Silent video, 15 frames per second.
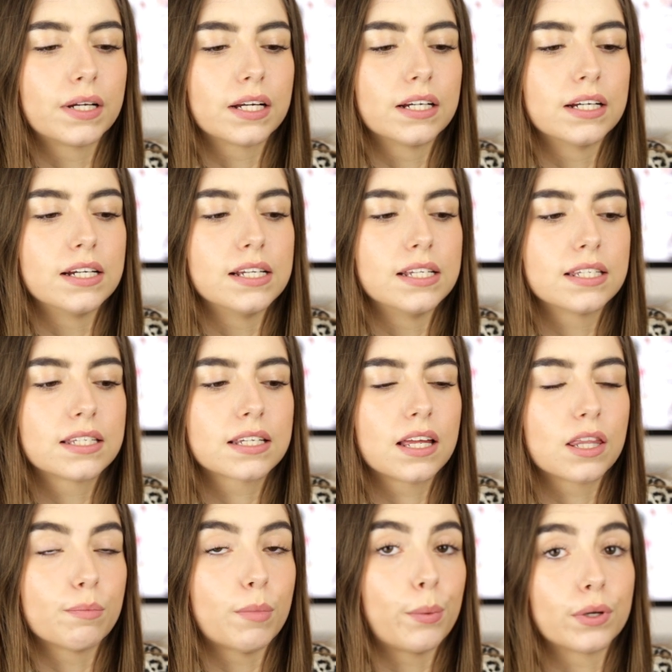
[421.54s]
because
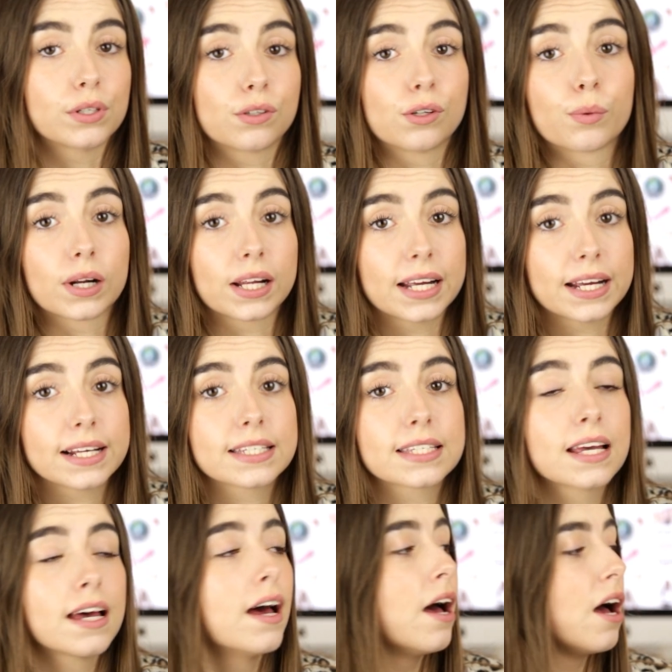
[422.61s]
at the moment I don't know what it
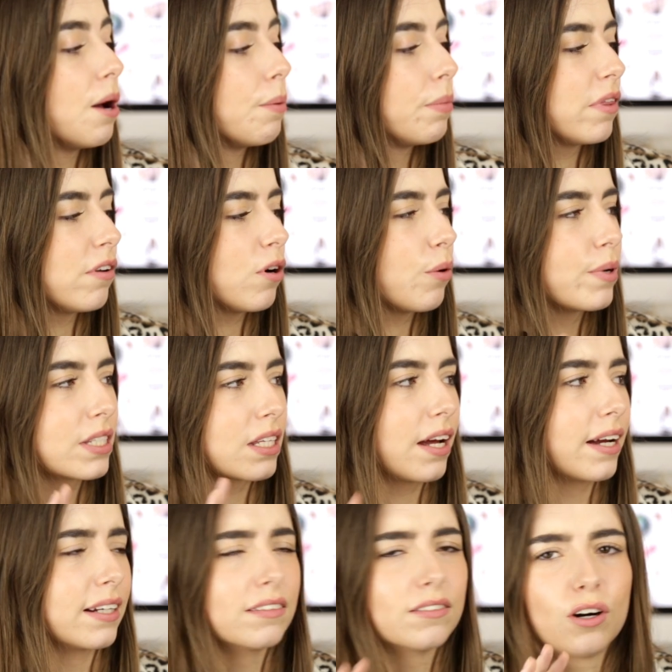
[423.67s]
is but they're always
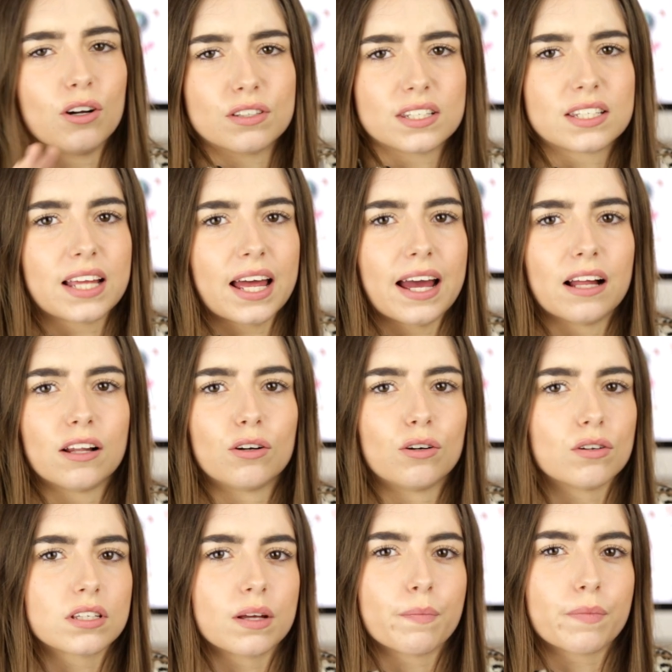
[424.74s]
like on sale
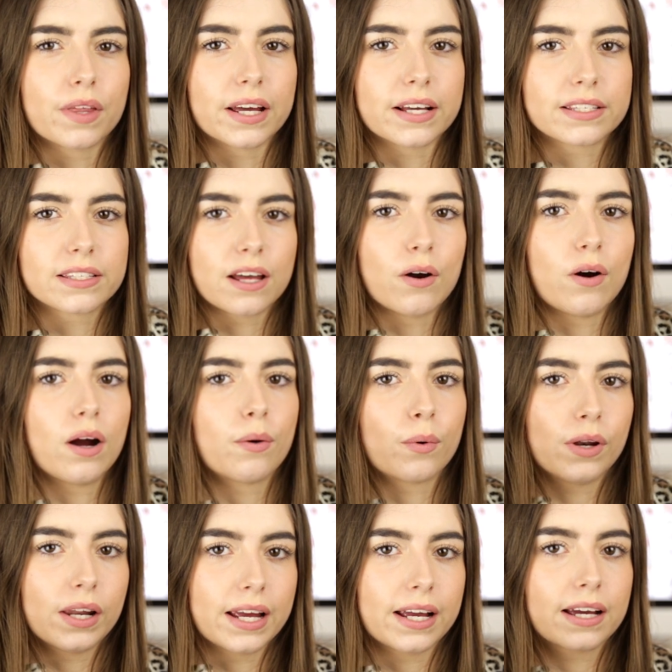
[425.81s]
or something so I will
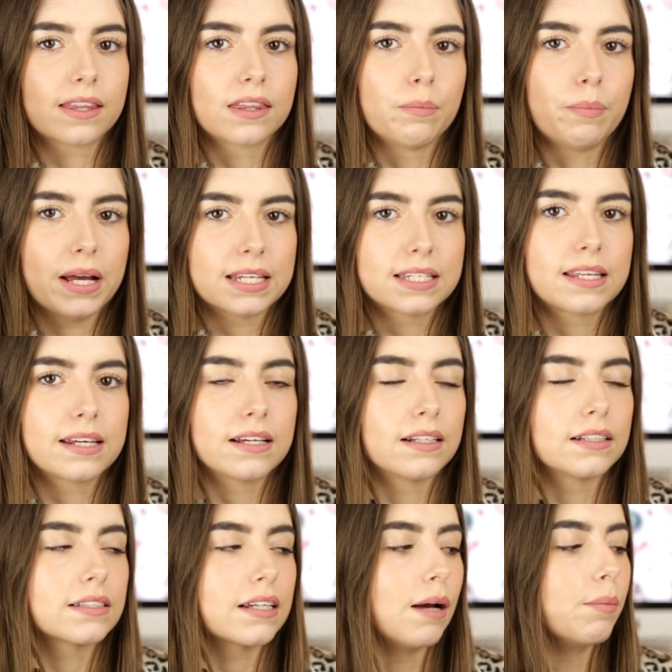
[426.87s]
link the best
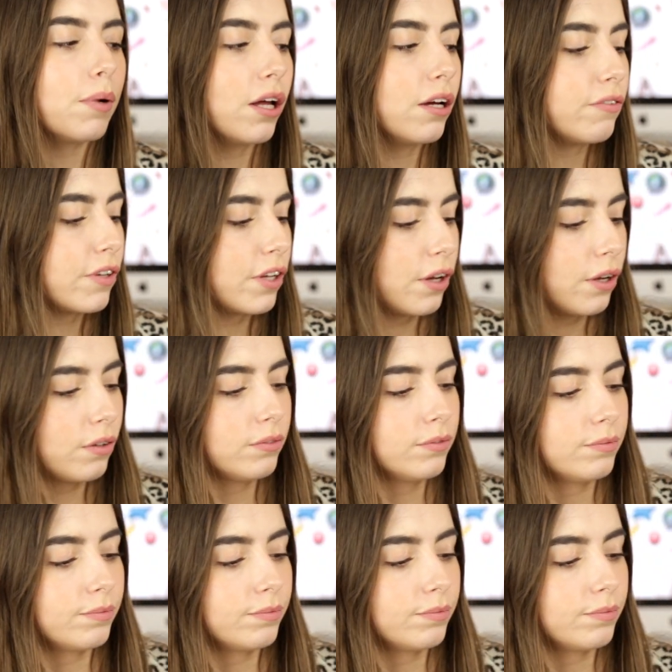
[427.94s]
deal down below for you.